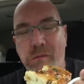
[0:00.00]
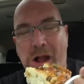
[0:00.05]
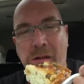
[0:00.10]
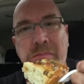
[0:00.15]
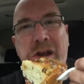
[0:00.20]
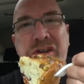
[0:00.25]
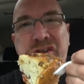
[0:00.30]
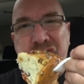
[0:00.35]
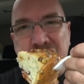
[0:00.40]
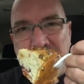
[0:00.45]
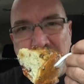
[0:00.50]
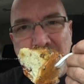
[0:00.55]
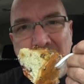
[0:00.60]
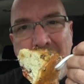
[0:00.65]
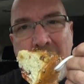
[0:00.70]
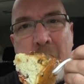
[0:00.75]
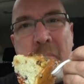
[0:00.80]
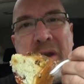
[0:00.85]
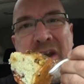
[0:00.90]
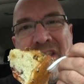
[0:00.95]
I'm not sure
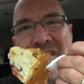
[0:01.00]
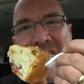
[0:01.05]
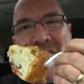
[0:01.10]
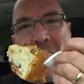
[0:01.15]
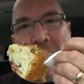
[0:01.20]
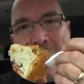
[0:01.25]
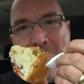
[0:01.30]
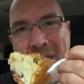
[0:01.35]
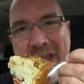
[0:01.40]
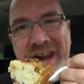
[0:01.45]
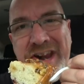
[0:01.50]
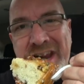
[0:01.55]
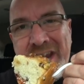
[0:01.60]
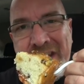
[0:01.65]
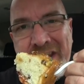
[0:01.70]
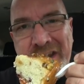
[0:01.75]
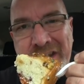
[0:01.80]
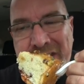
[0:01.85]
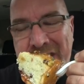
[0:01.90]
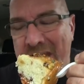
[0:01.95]
how many they make
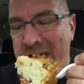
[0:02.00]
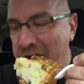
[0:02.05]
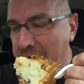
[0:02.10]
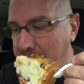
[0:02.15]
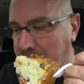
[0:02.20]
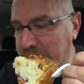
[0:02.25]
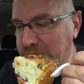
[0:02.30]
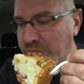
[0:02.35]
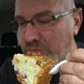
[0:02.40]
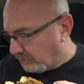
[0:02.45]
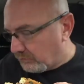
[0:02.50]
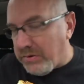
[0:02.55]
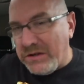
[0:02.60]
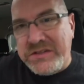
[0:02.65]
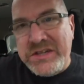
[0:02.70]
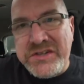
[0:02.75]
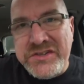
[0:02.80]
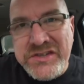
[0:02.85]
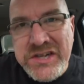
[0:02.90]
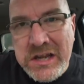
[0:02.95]
in a day,
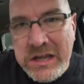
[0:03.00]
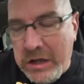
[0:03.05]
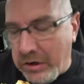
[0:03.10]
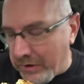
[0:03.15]
but they sell